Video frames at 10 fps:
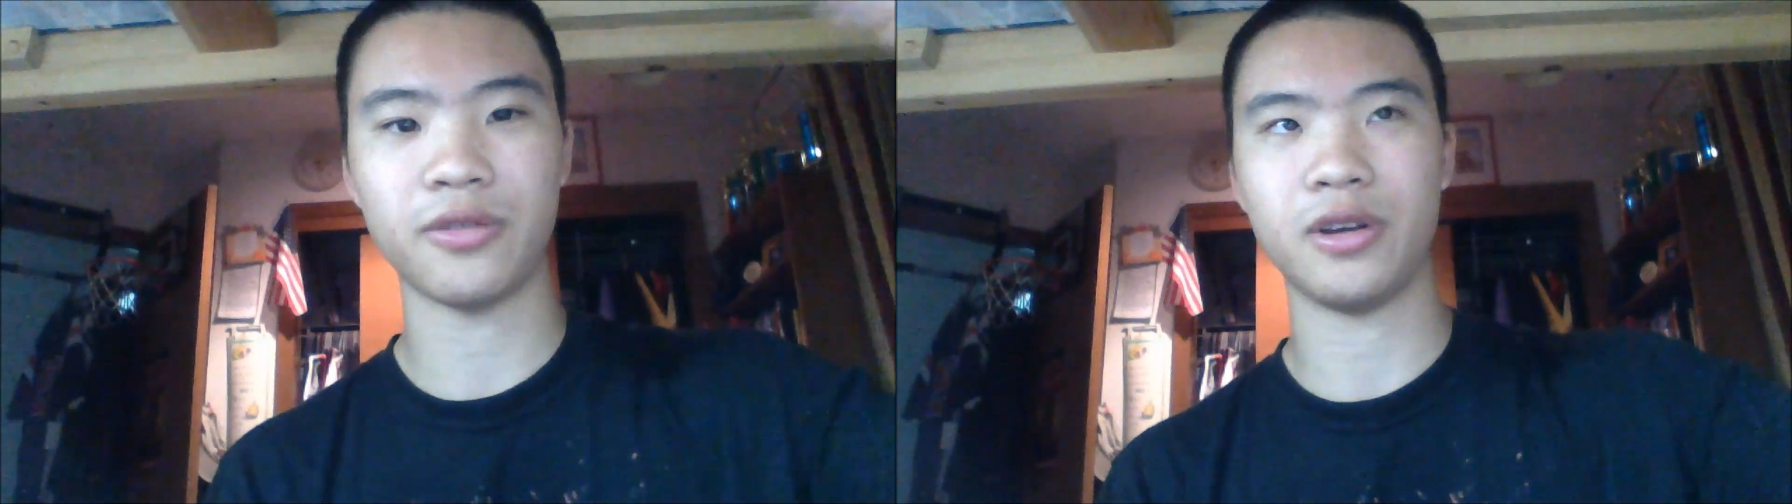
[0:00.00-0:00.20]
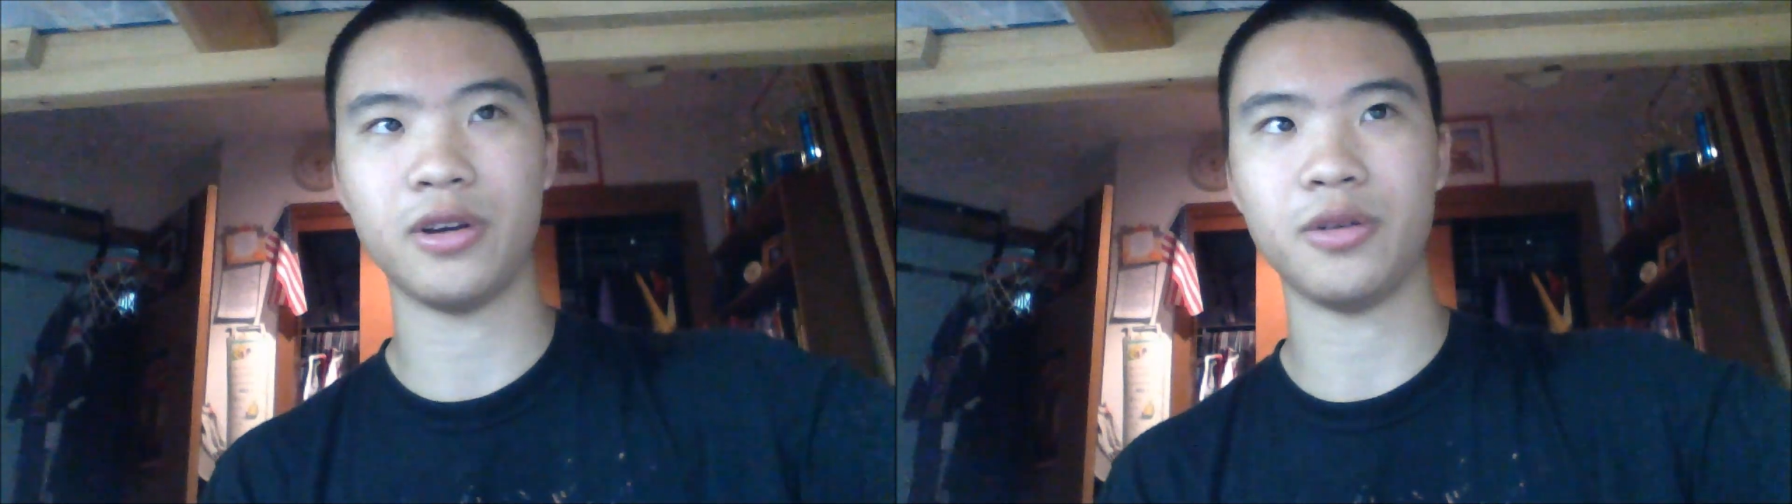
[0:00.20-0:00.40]

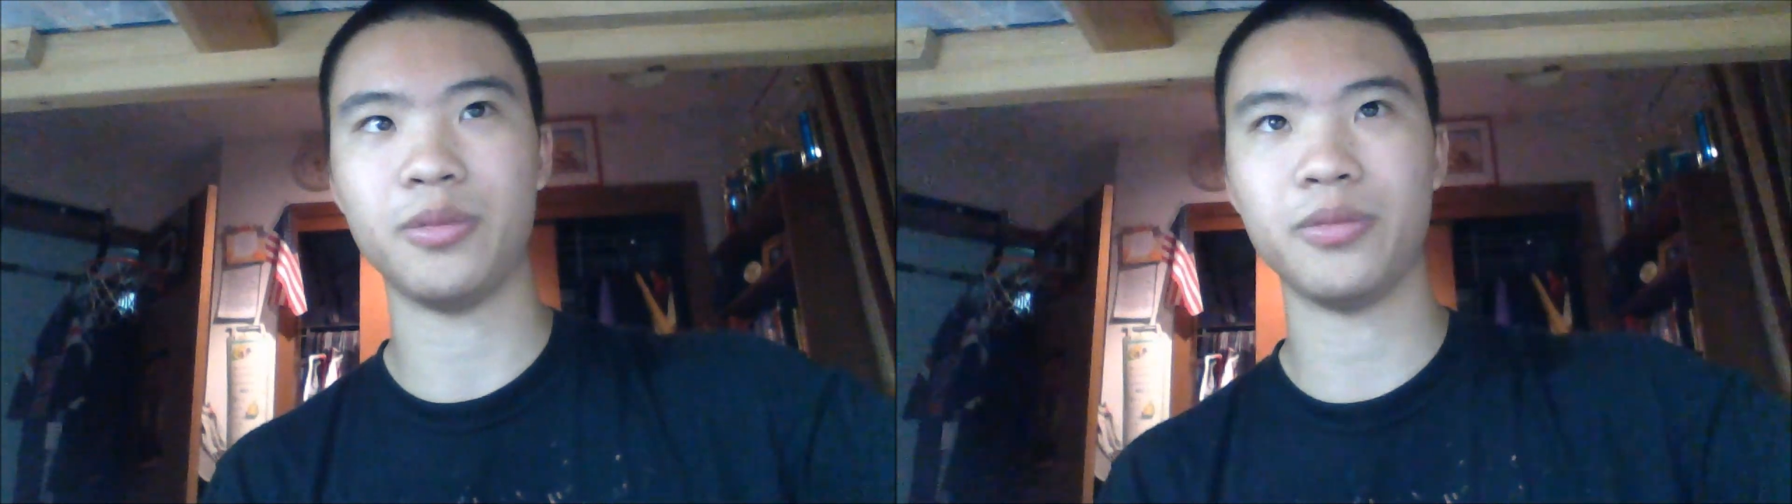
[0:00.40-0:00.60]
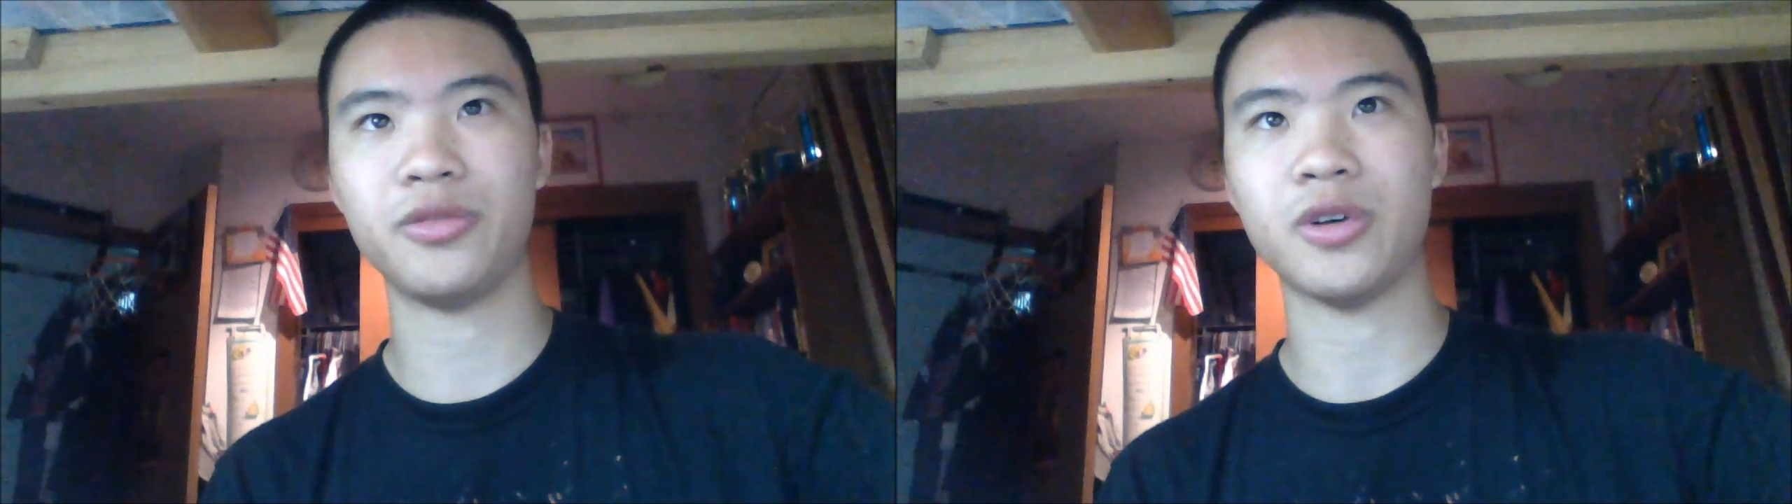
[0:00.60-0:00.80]
you go
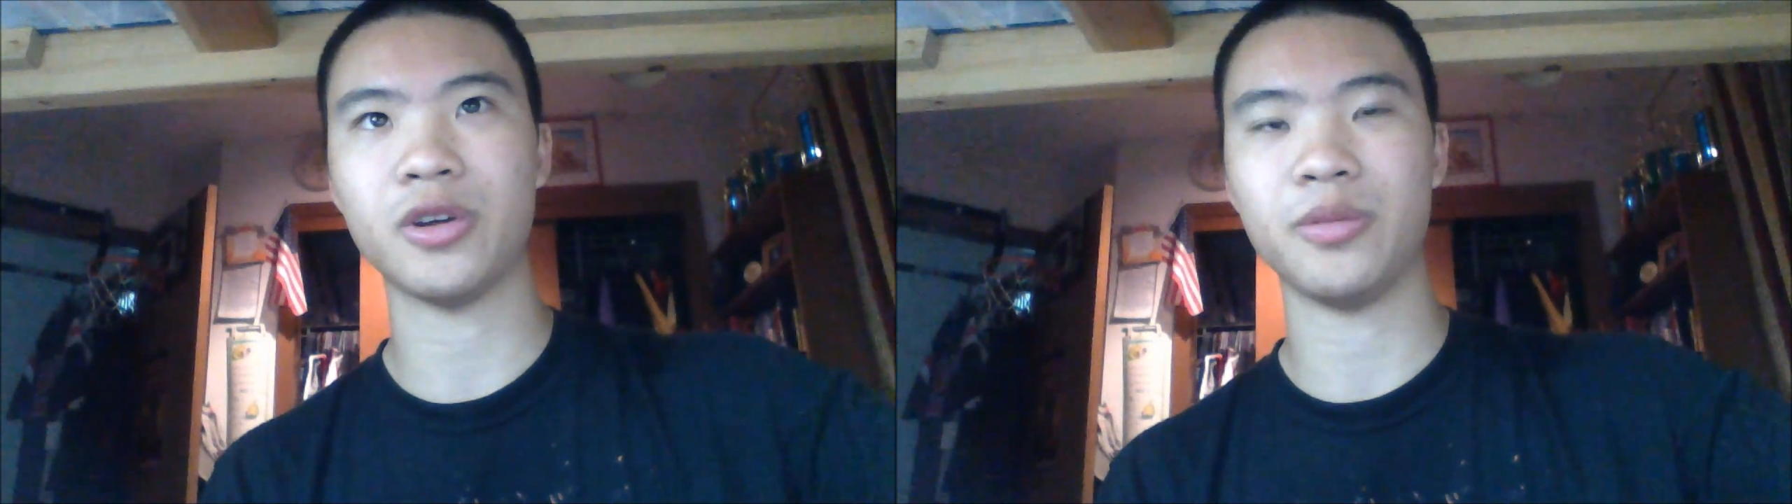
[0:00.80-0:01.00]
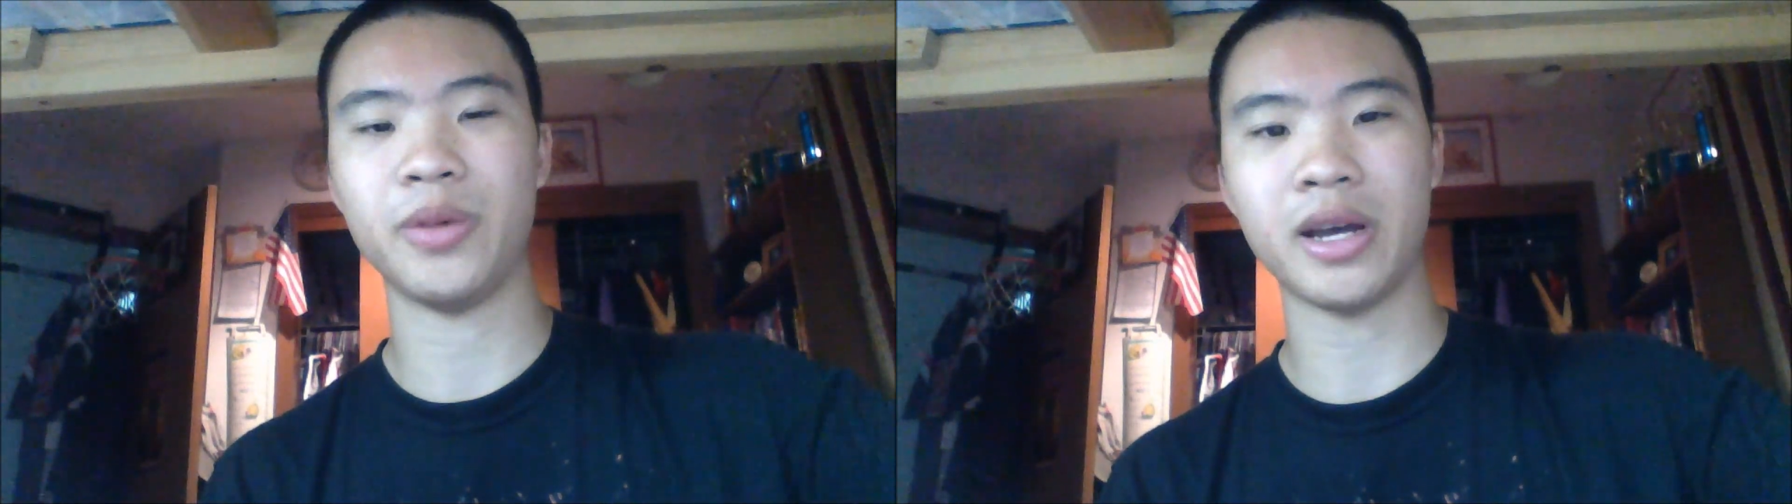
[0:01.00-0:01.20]
farther
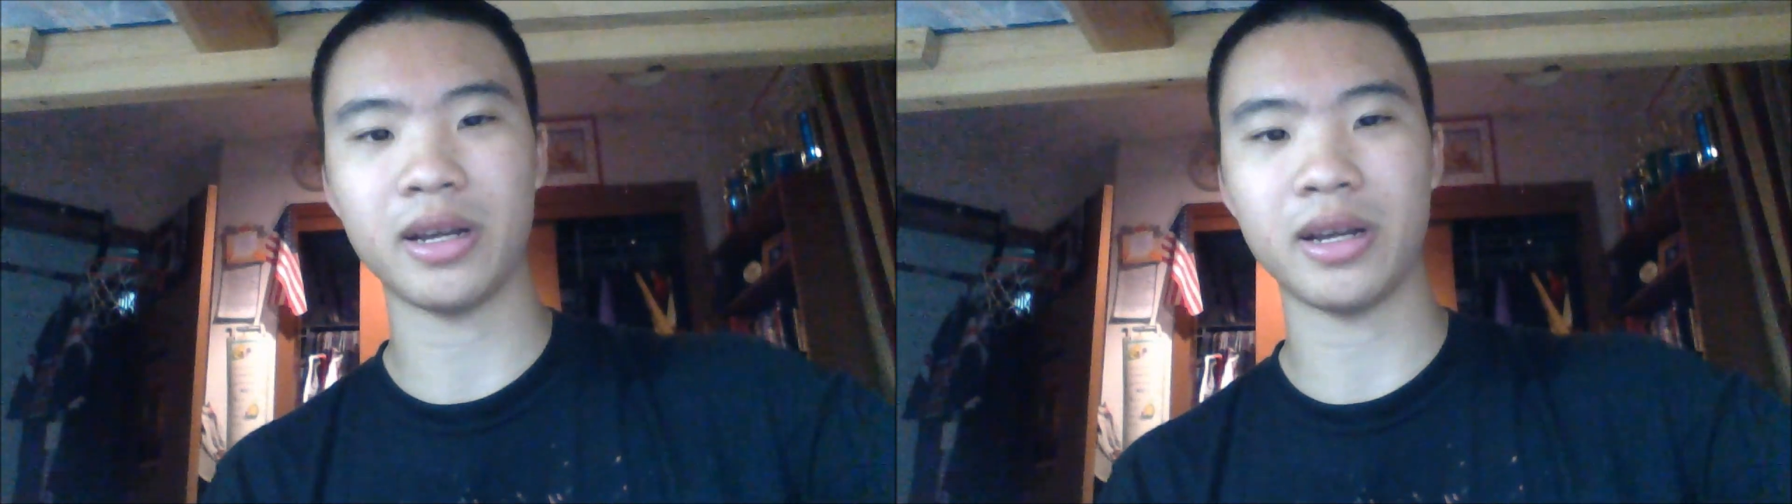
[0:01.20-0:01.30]
back,